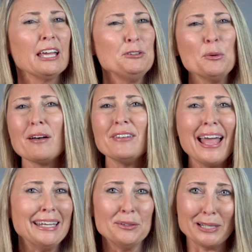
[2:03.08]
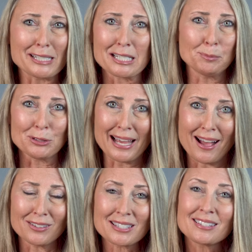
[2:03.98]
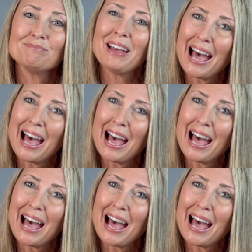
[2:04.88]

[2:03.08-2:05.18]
If you have any reasonable doubts,